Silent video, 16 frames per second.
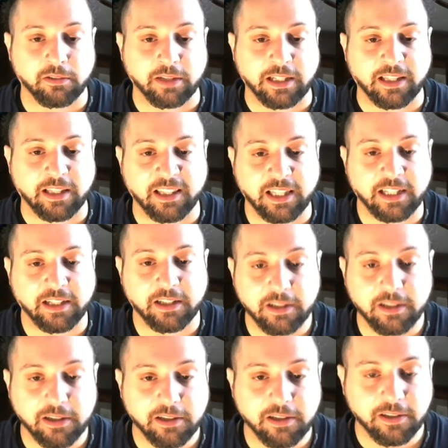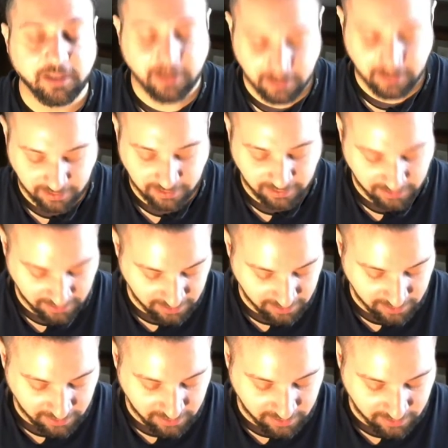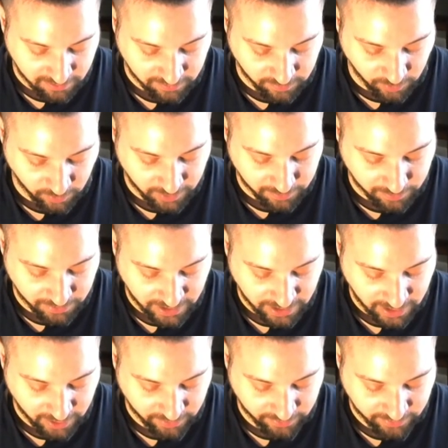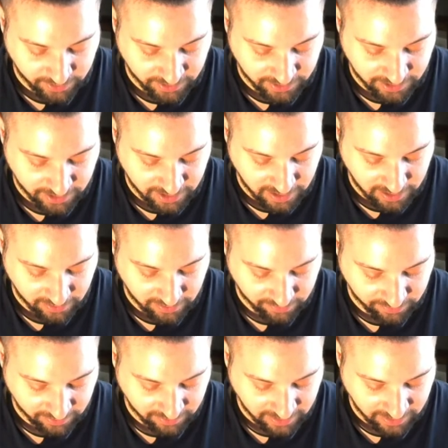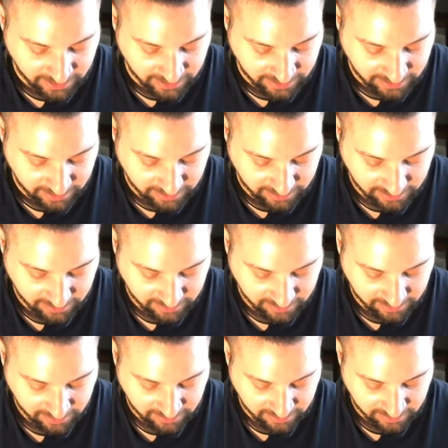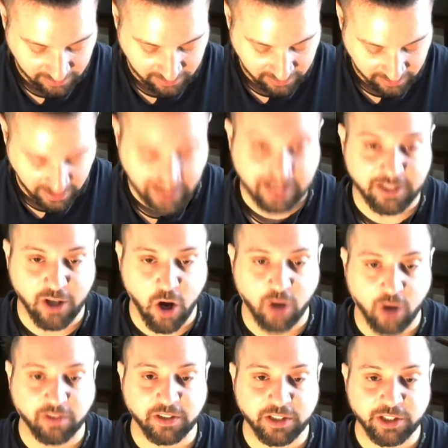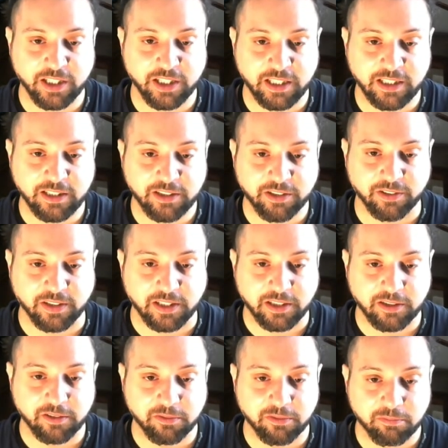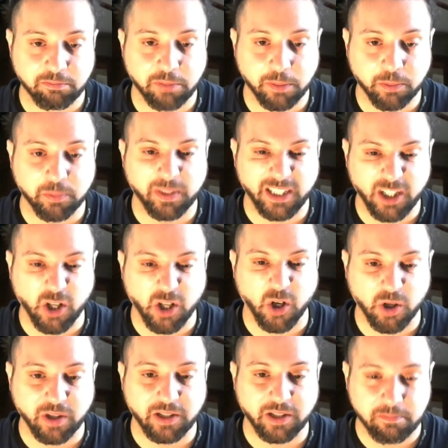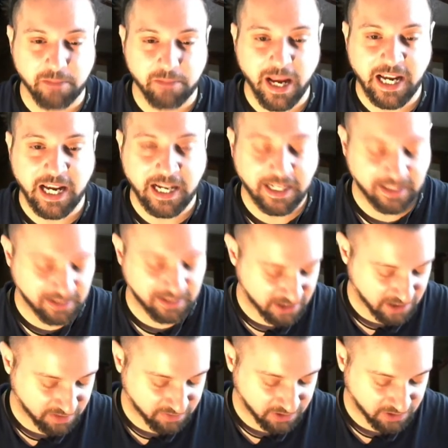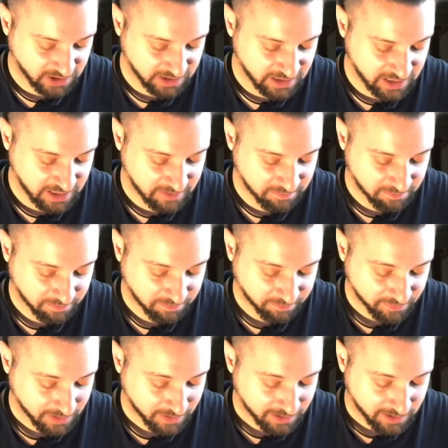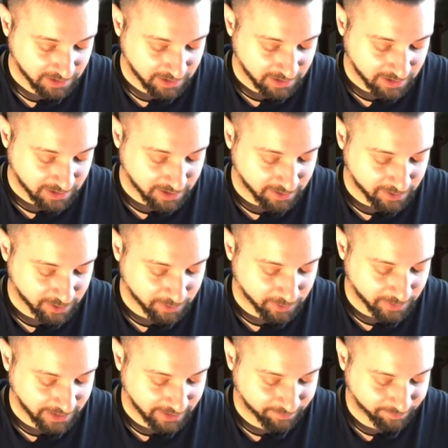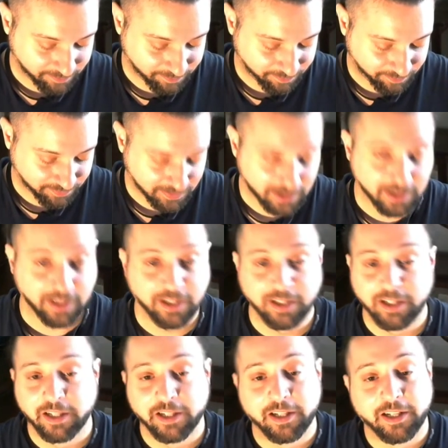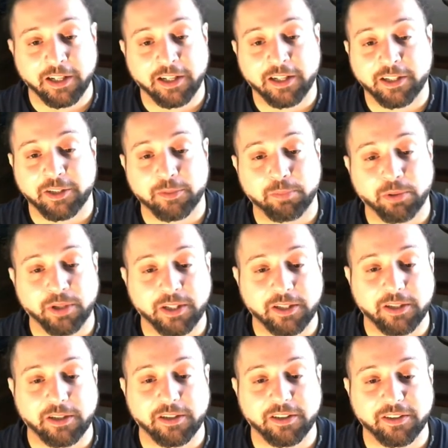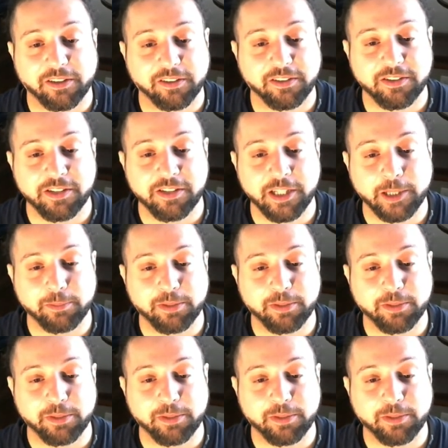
think for themselves and stuff, and, like, acknowledge things, like people getting hurt and pain and stuff like that. I don't know, man. It's pretty deep